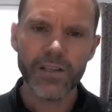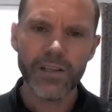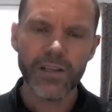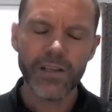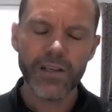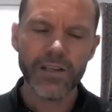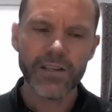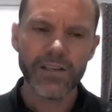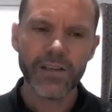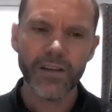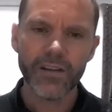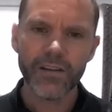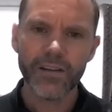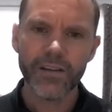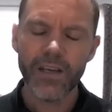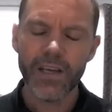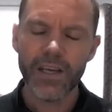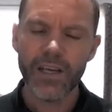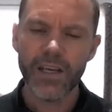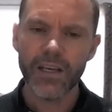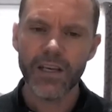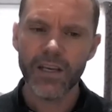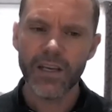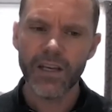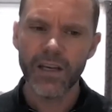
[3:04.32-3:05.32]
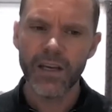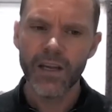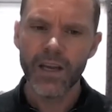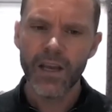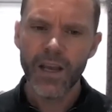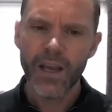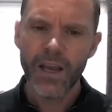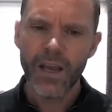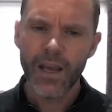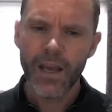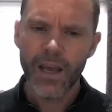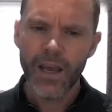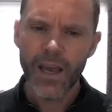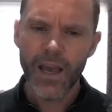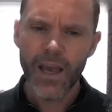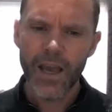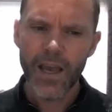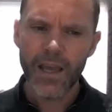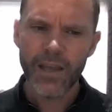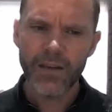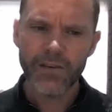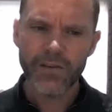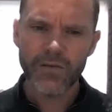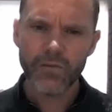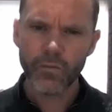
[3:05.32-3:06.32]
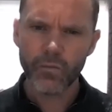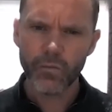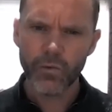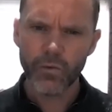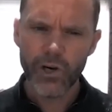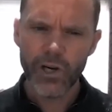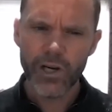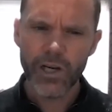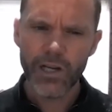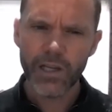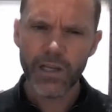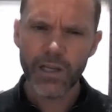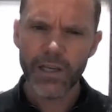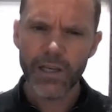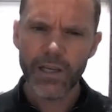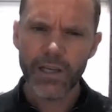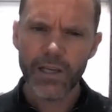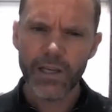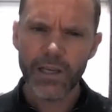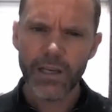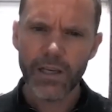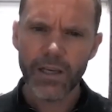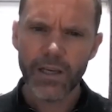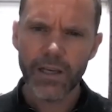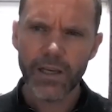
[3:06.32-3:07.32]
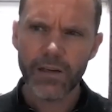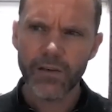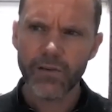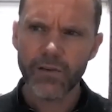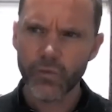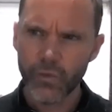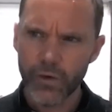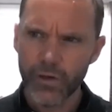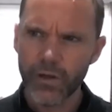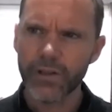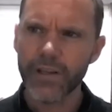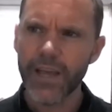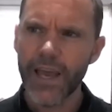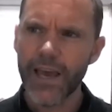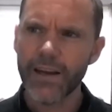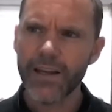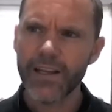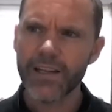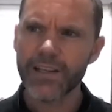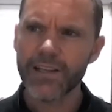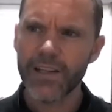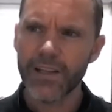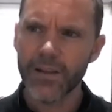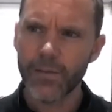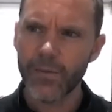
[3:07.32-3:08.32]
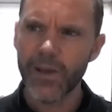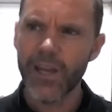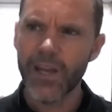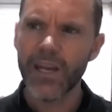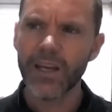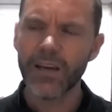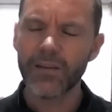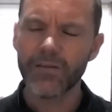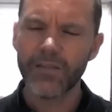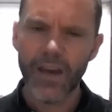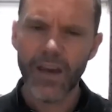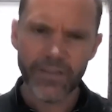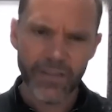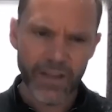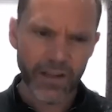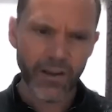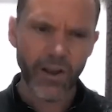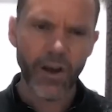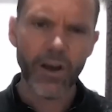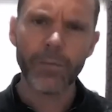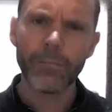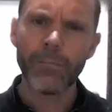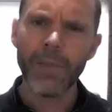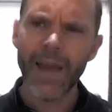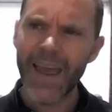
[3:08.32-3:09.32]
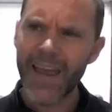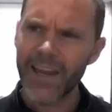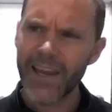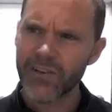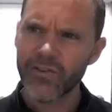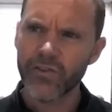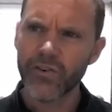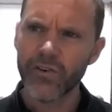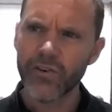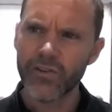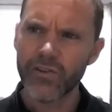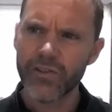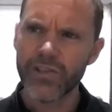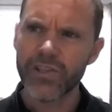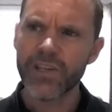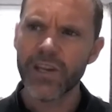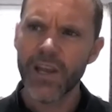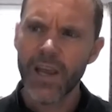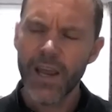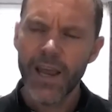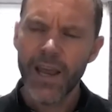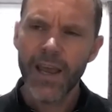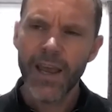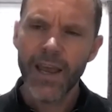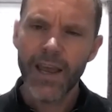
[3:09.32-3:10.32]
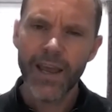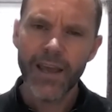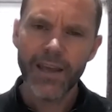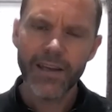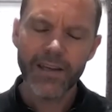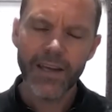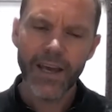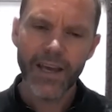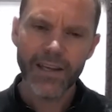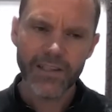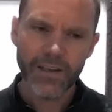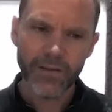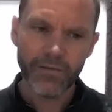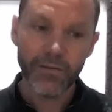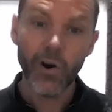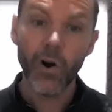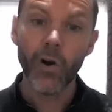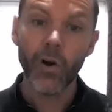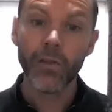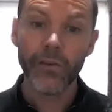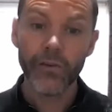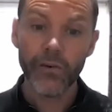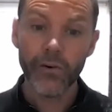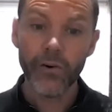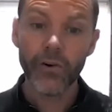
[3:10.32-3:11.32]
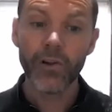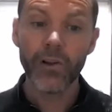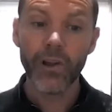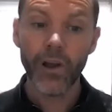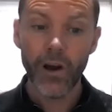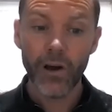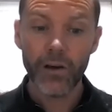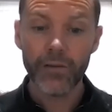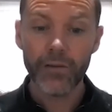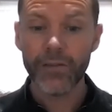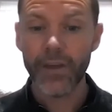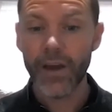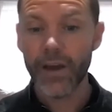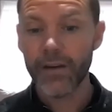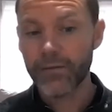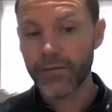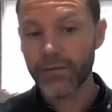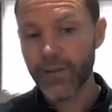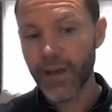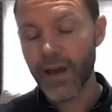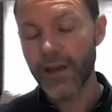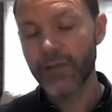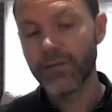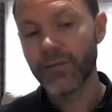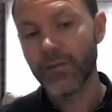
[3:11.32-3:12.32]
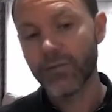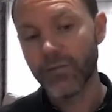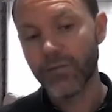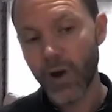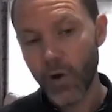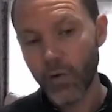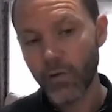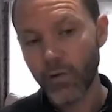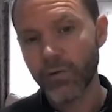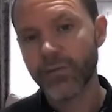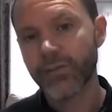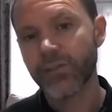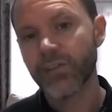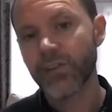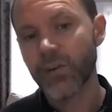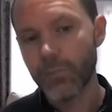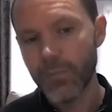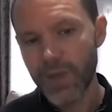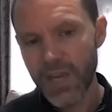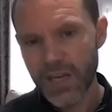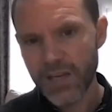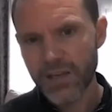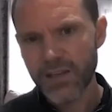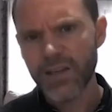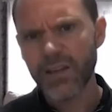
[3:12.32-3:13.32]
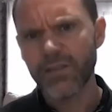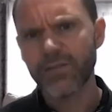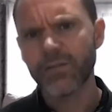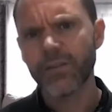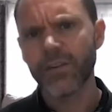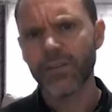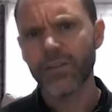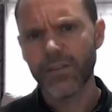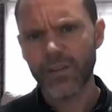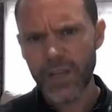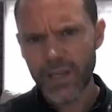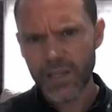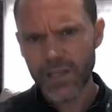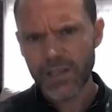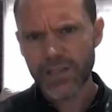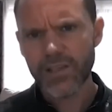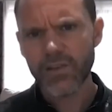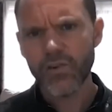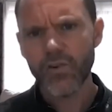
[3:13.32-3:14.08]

things, I think, and really drill down into the meaning of that. They're like mantras. And as I've gone through life, they've evolved to mean different things